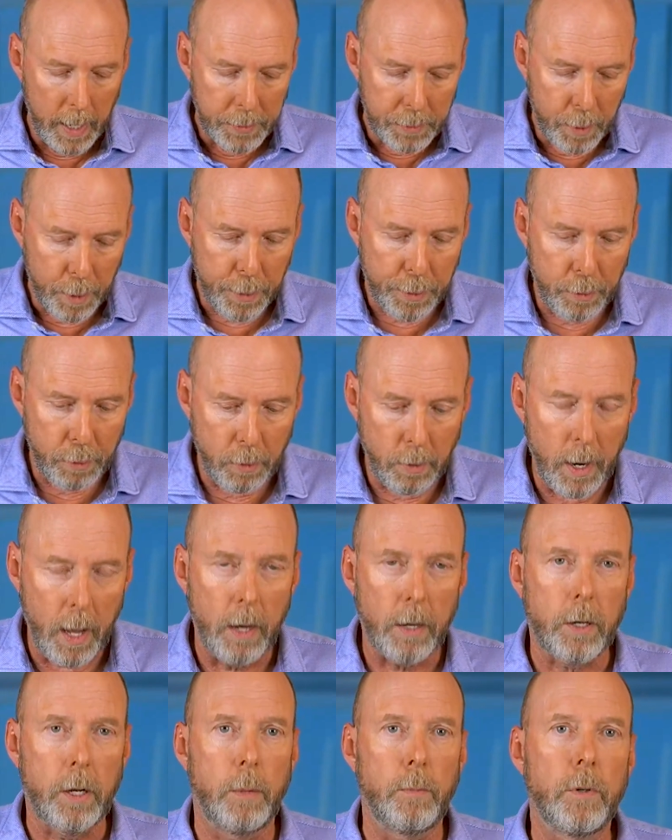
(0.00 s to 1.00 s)
The third
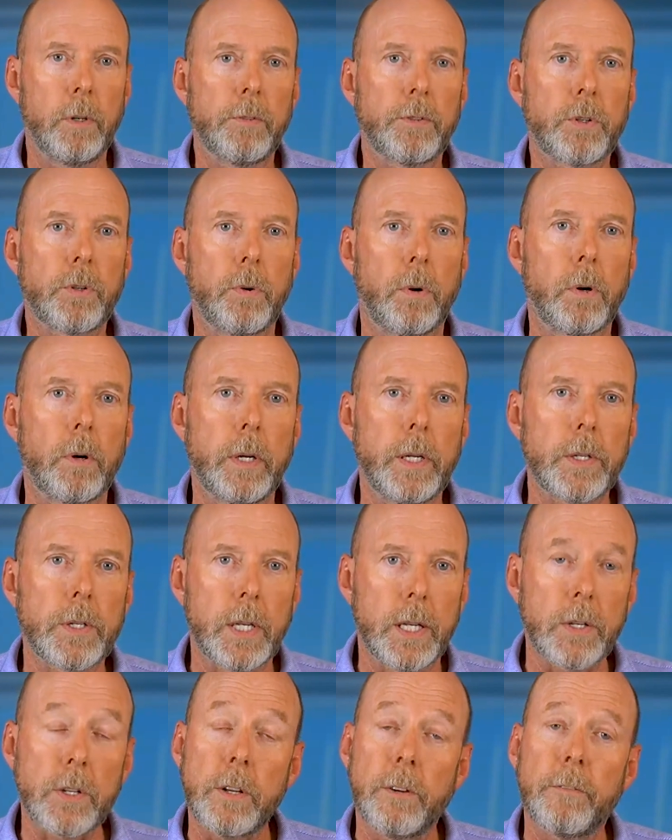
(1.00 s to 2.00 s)
outcome of stories
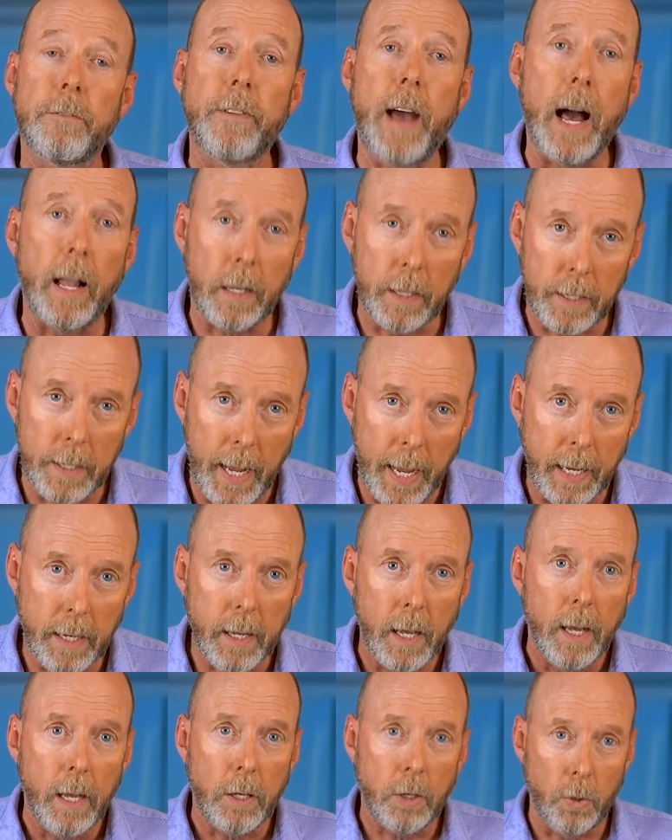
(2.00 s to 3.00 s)
is to
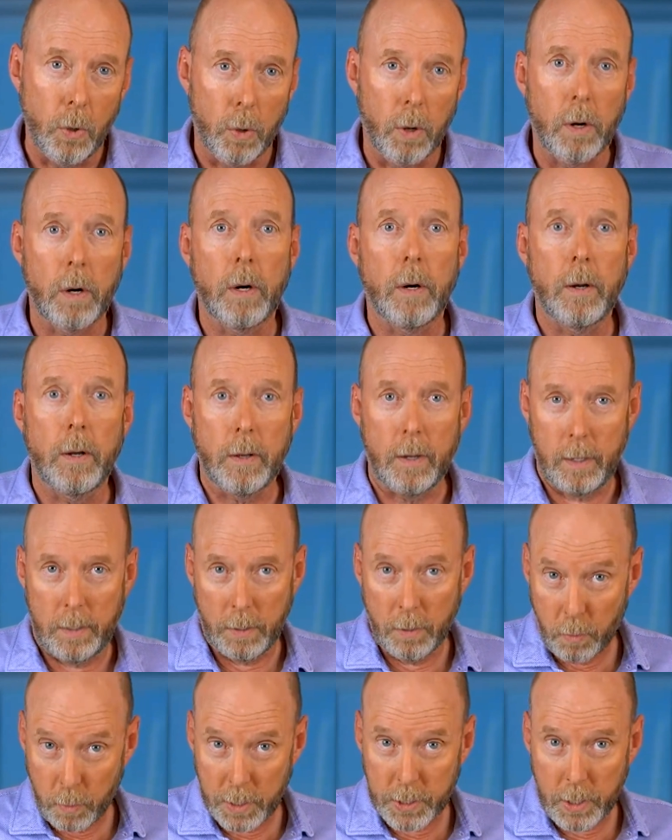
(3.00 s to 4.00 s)
validate
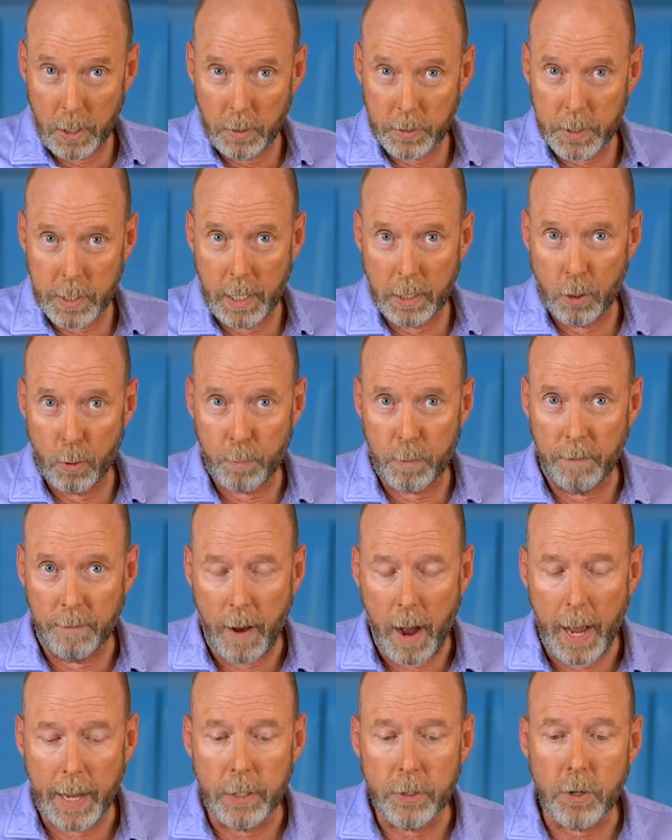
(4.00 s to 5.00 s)
the results that you
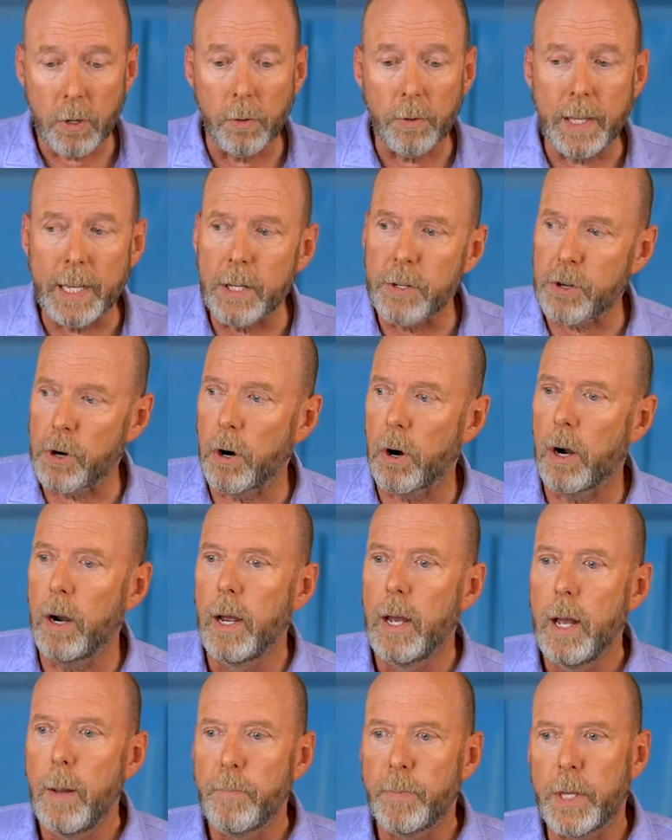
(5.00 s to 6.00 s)
provide. So these are,
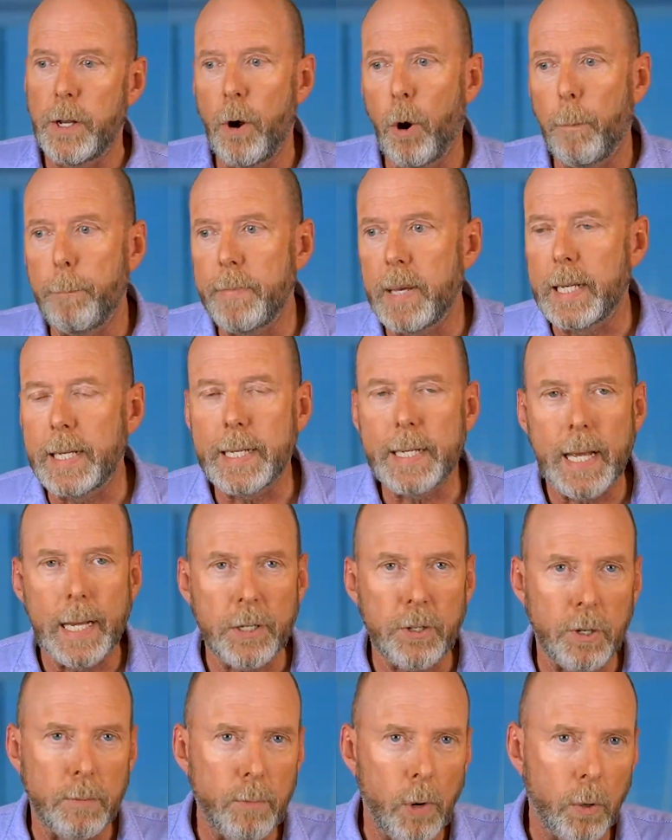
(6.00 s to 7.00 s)
mini
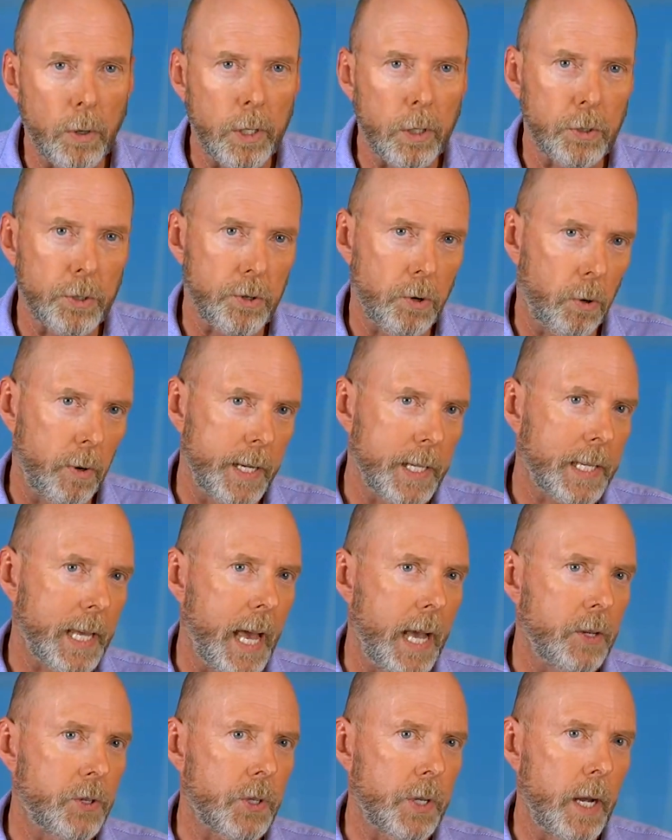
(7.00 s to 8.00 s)
testimonial stories,
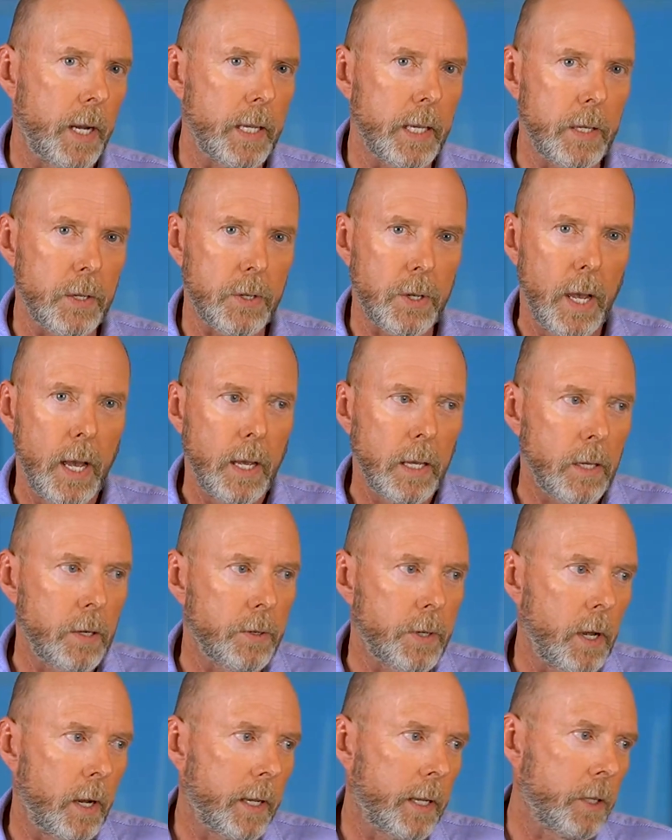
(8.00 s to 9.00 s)
case studies,
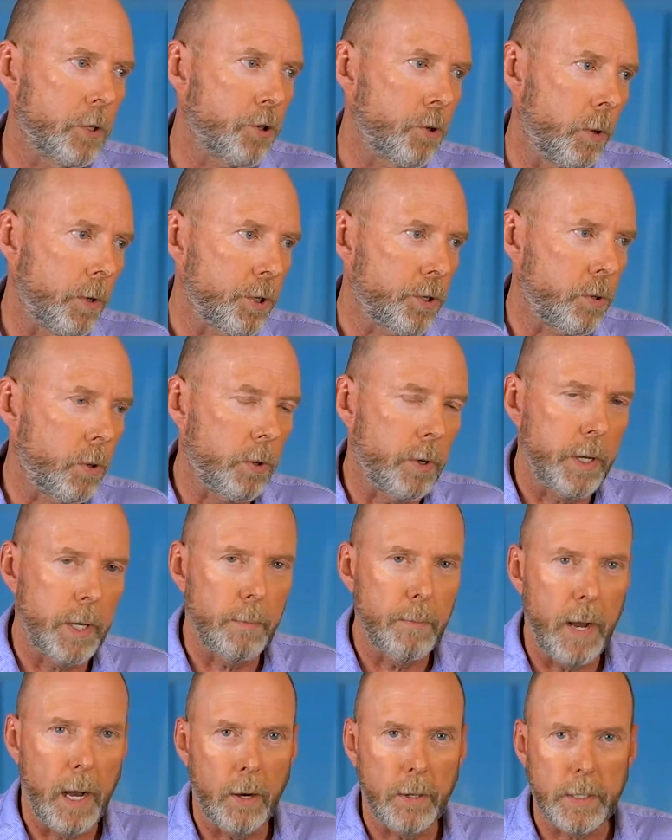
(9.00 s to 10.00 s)
telling a short story
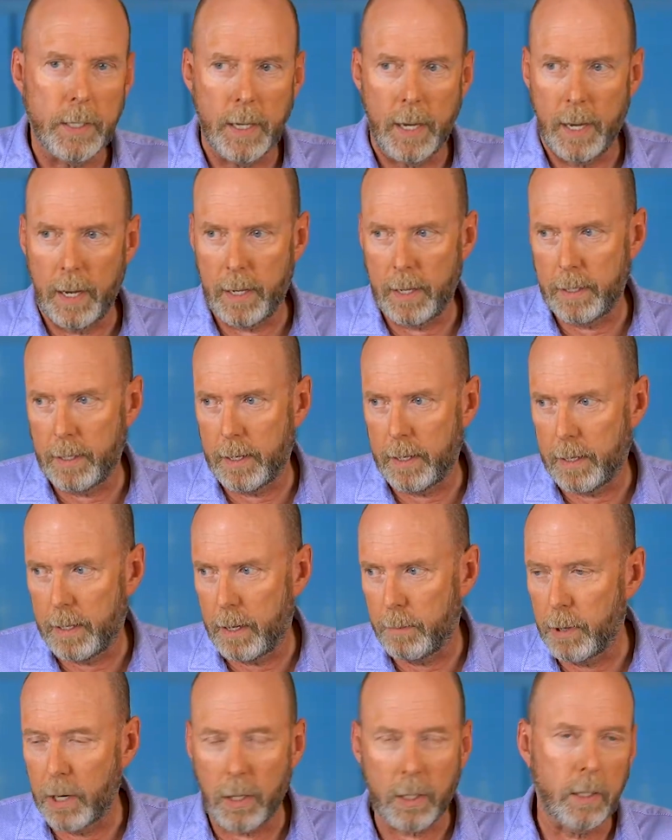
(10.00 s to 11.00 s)
about
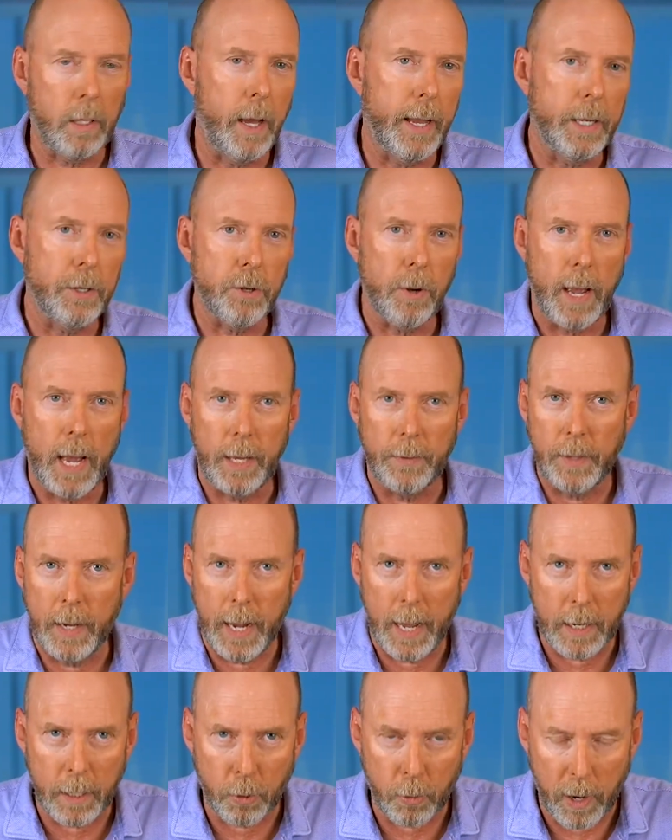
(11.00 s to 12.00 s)
a client you had that
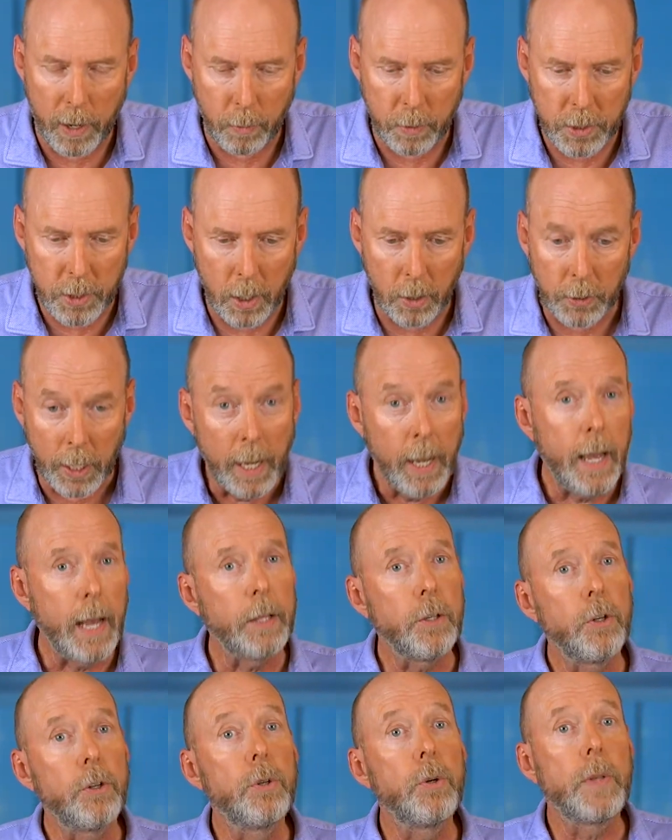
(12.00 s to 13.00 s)
had a great result,
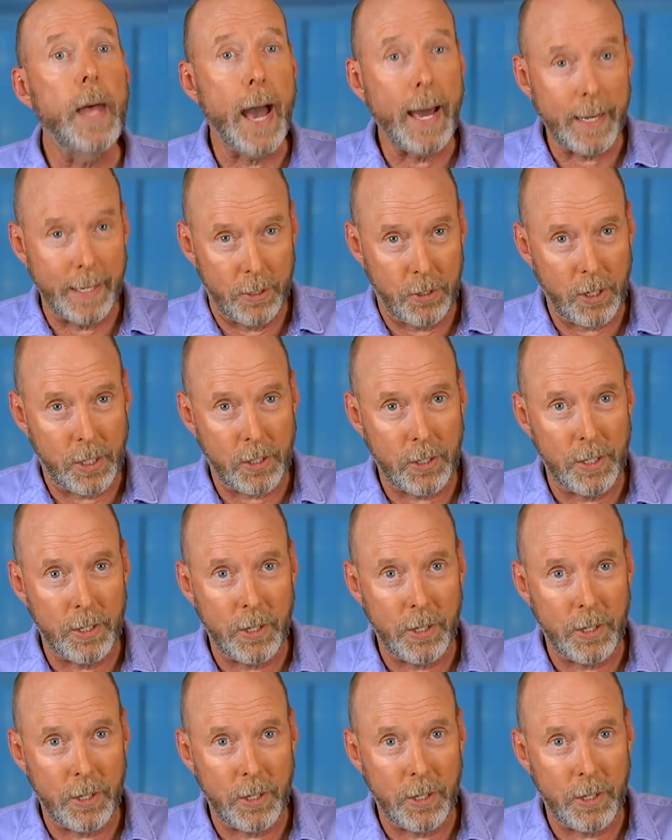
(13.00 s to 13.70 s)
and you do that in 60